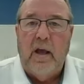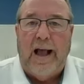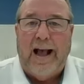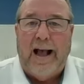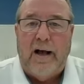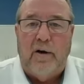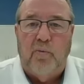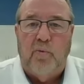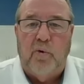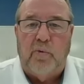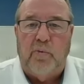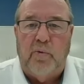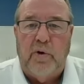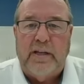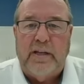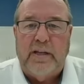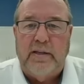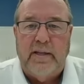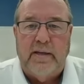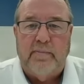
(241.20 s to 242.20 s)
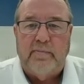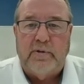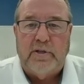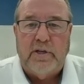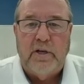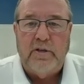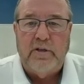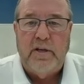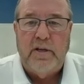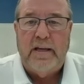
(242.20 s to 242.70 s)
I will read them
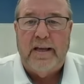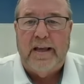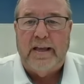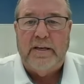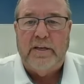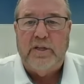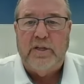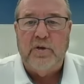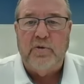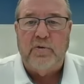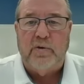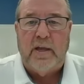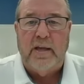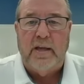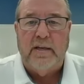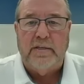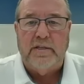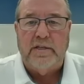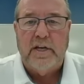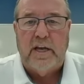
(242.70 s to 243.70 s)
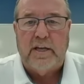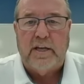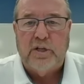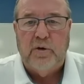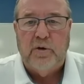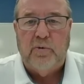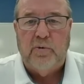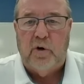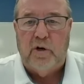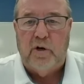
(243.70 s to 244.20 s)
to you and you can check
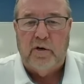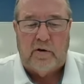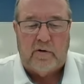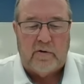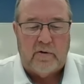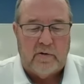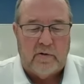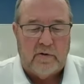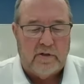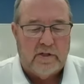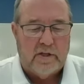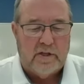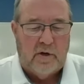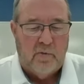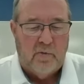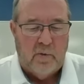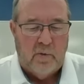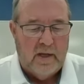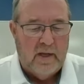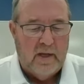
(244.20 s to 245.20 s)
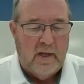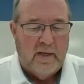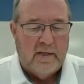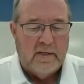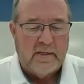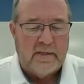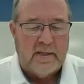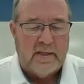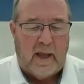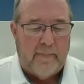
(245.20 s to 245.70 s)
your work. So
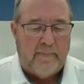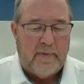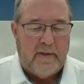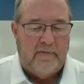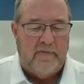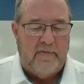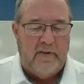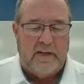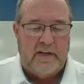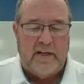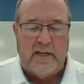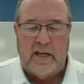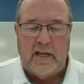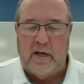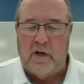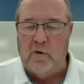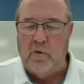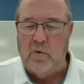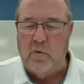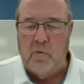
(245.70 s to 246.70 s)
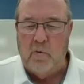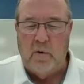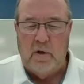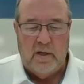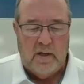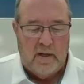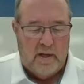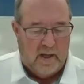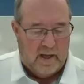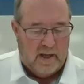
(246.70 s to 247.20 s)
stop the video
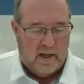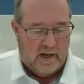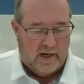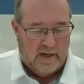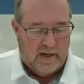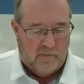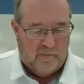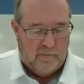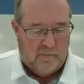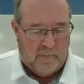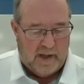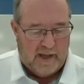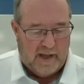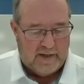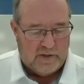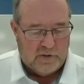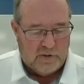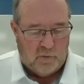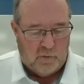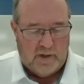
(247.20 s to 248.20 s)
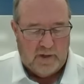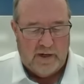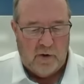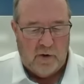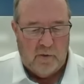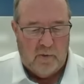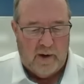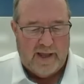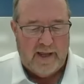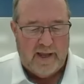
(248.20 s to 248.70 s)
and on page
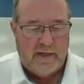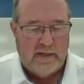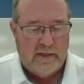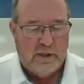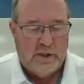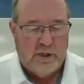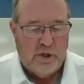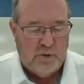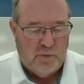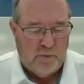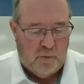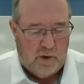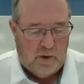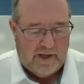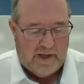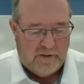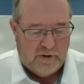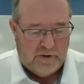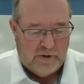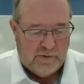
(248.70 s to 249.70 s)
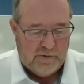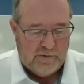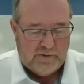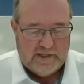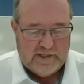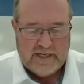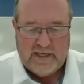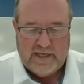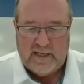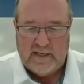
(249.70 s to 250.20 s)
108, do 1 through
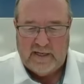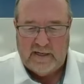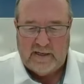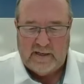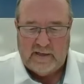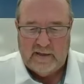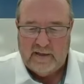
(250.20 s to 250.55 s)
10.